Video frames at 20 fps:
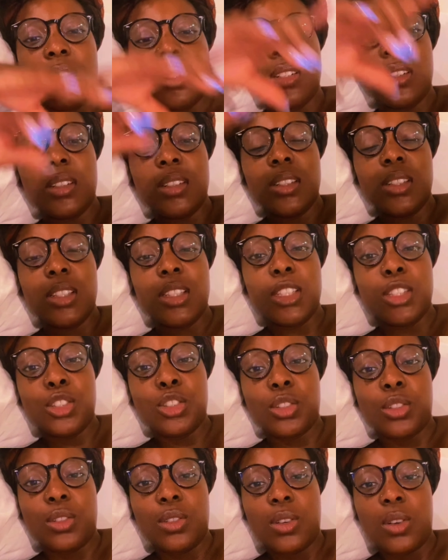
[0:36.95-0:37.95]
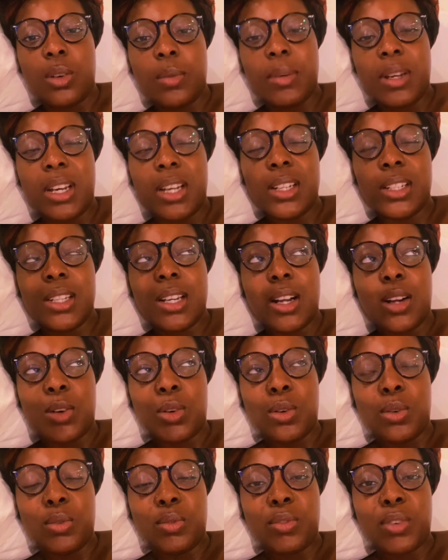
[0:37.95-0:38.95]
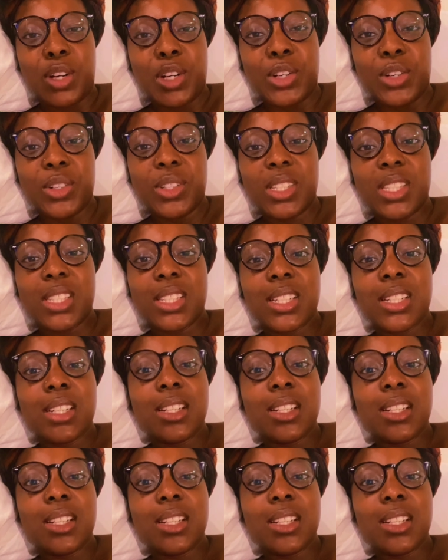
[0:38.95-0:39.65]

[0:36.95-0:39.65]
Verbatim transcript: a digital nomad? I'll go first.